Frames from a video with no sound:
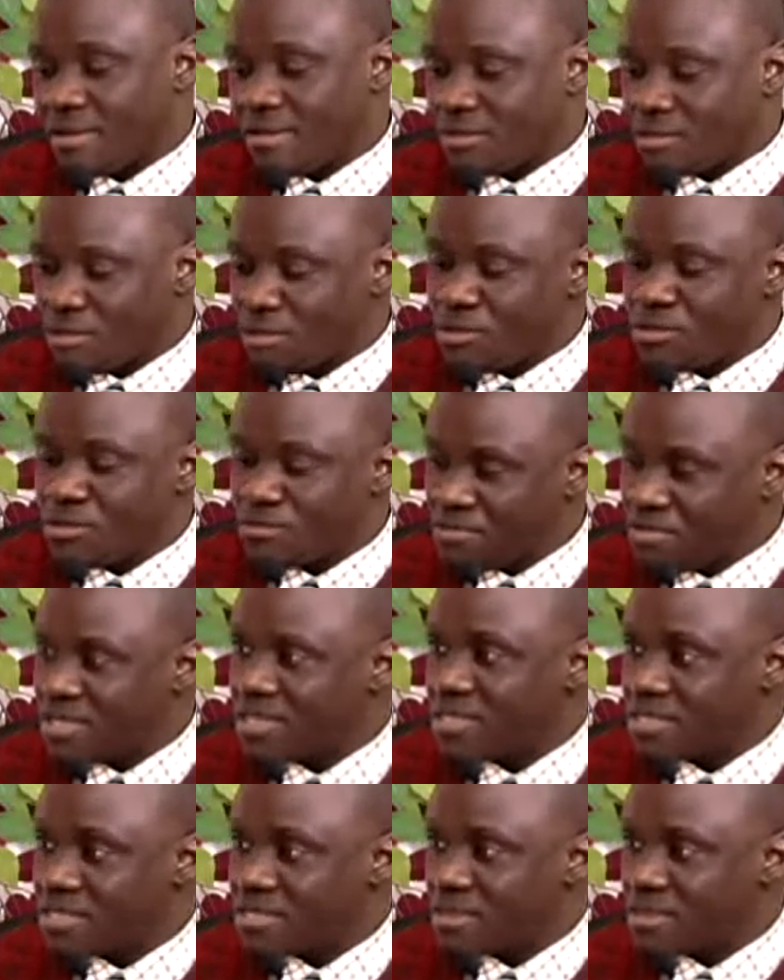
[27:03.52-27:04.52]
those
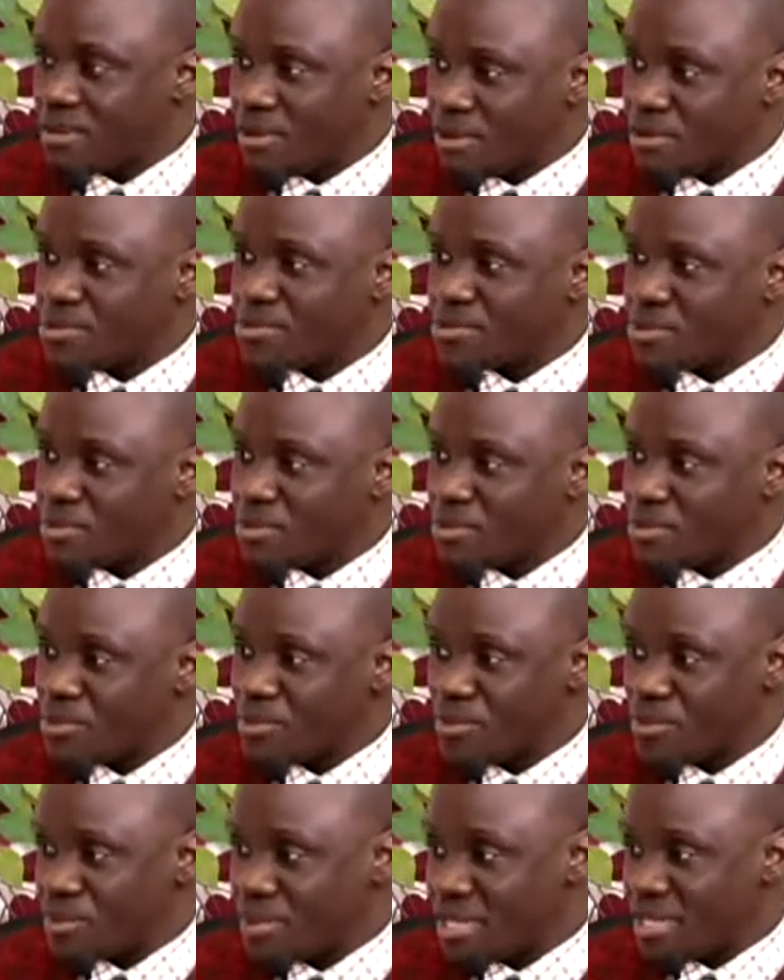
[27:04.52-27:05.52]
things also
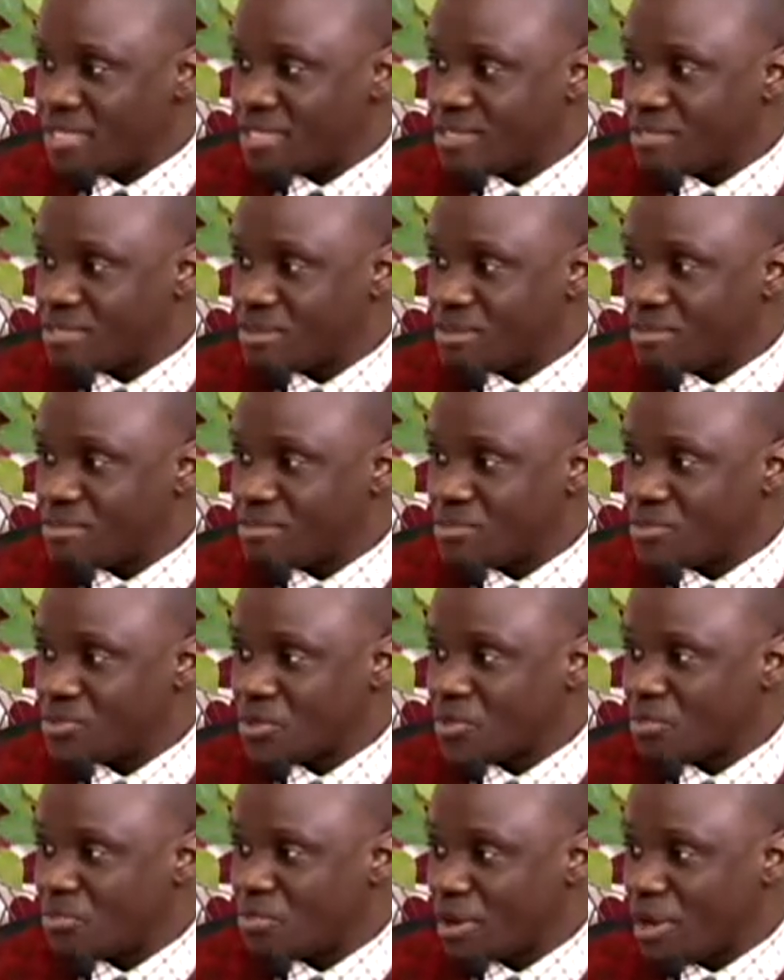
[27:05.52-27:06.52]
created some
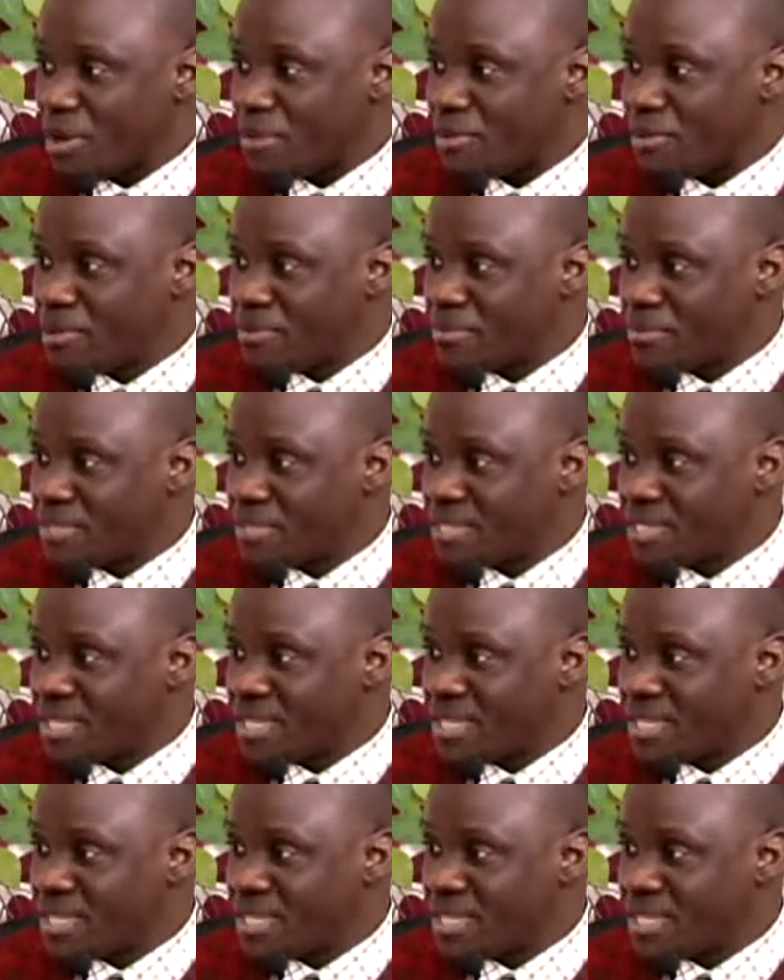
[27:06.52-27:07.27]
problems.